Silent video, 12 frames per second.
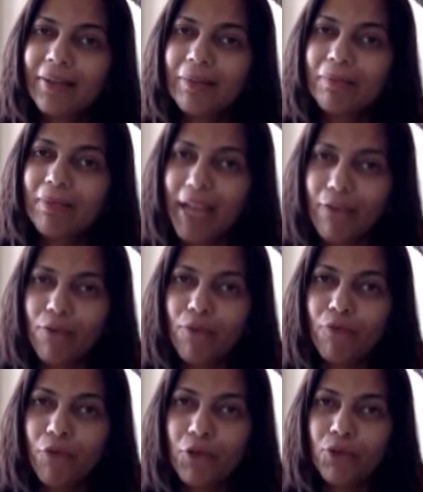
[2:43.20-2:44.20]

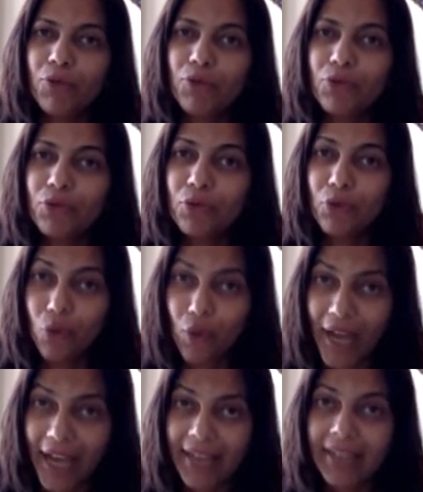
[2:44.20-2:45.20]
platform for you to go
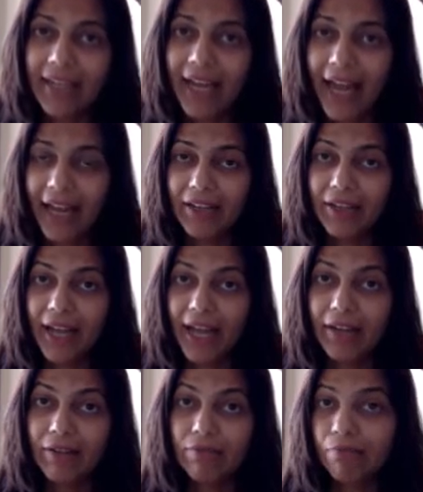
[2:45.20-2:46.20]
ahead and
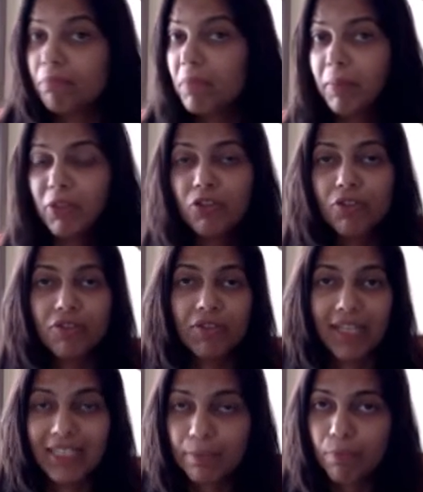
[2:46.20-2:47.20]
maybe just
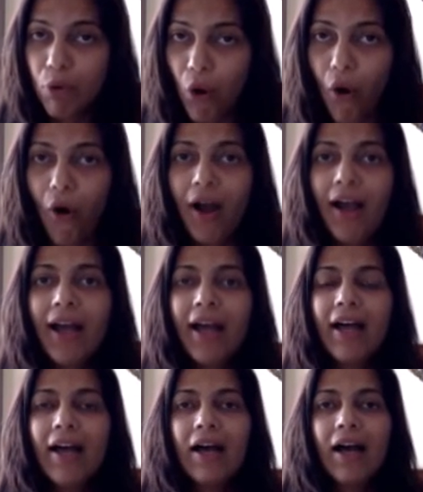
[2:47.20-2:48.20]
explore.
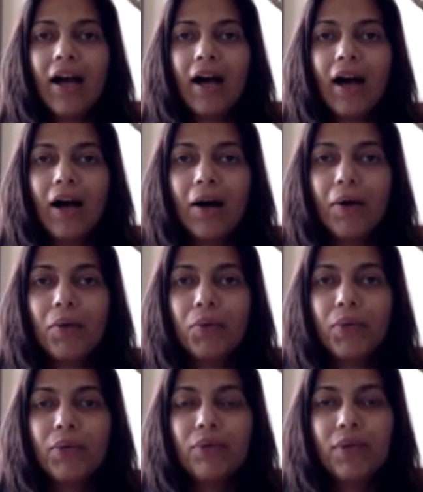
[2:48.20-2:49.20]

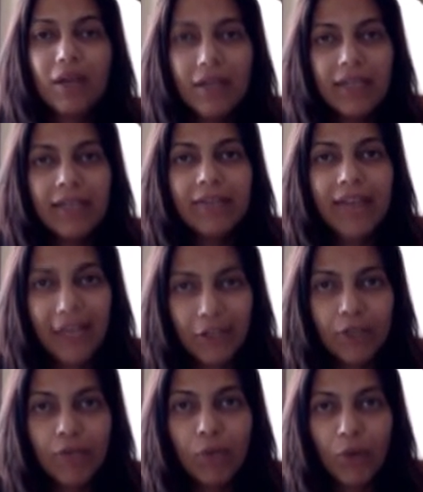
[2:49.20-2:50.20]
We really
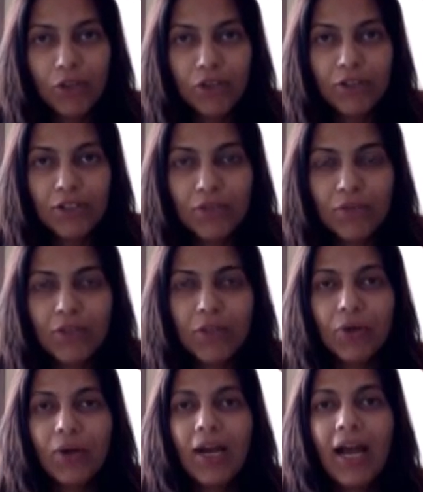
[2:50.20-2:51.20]
thank you for watching this
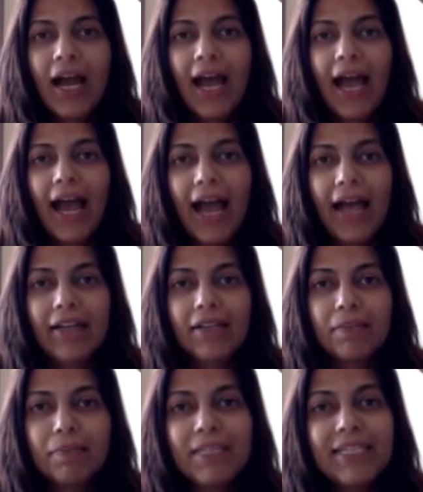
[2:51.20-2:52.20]
video,
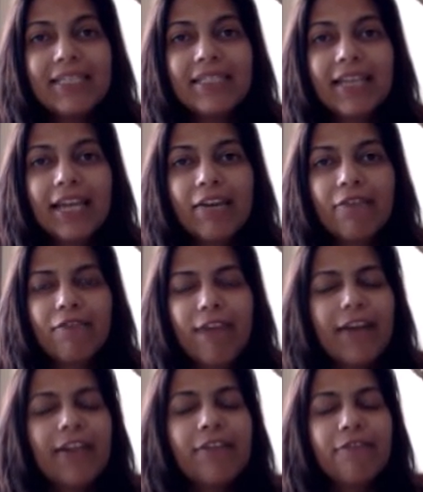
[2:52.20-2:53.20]
and please take
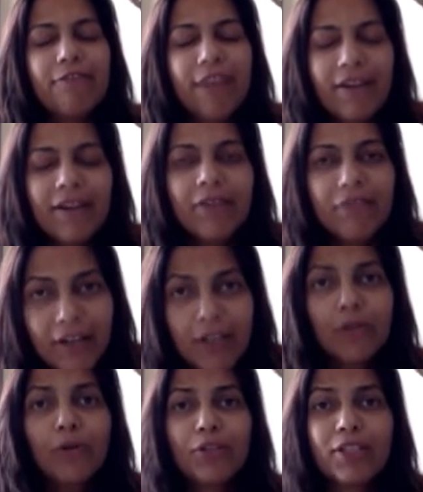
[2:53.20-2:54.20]

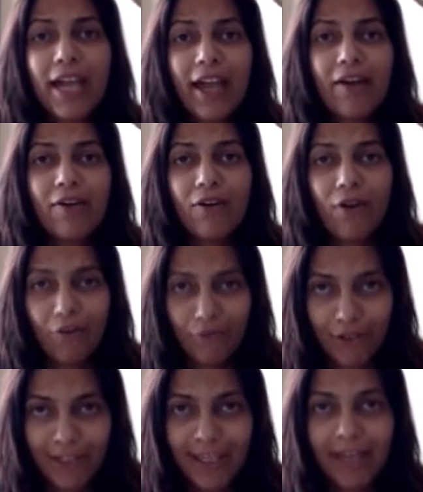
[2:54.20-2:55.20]
very good care
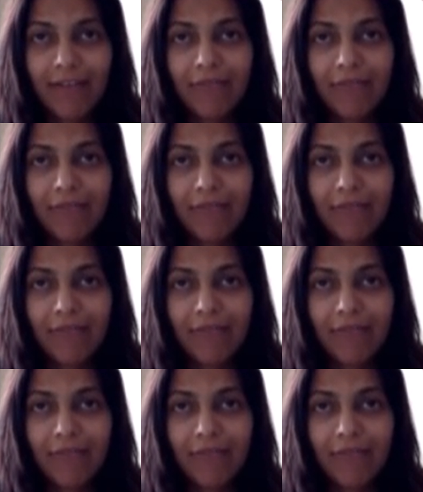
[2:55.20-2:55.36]
of yourself.